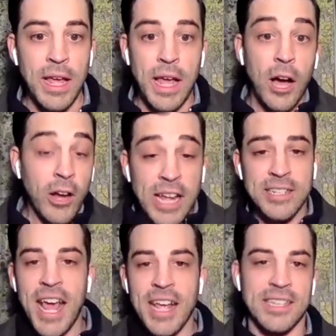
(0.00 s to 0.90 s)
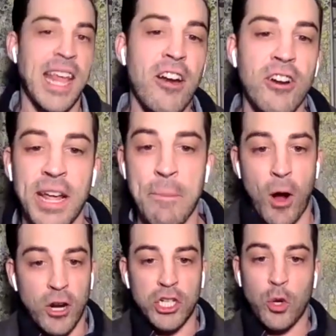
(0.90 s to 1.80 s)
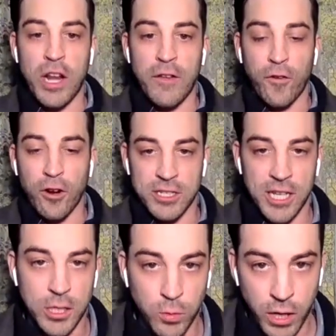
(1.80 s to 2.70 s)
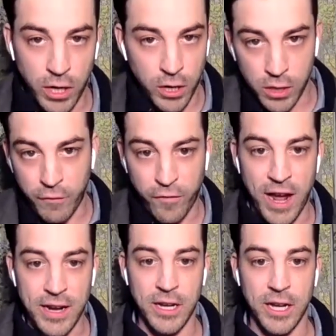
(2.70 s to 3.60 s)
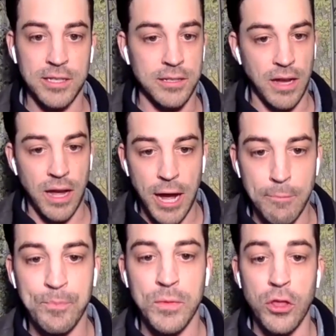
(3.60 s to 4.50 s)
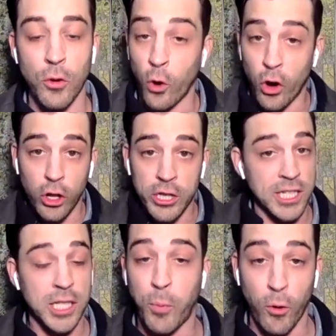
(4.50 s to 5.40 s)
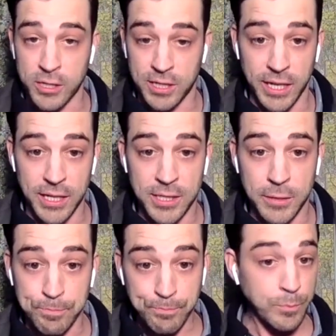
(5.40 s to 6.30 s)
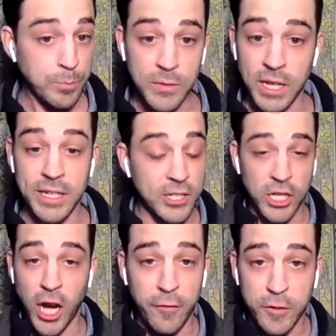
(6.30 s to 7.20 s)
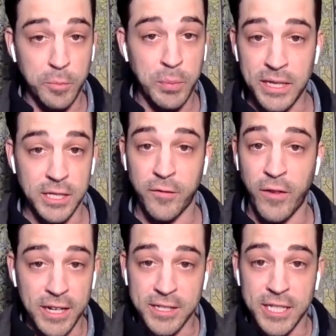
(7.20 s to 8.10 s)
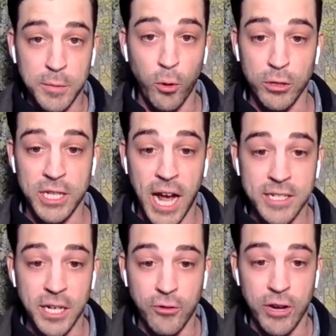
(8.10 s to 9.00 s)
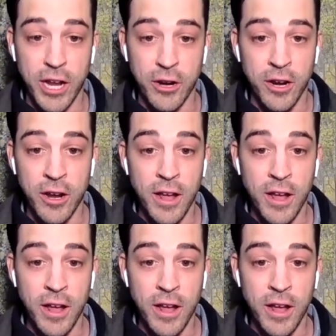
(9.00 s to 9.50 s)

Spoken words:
Okay, today, Saturday, March 21st. That's where you find us. The world is sportsless. It's tough to be this fantasy sports content creator.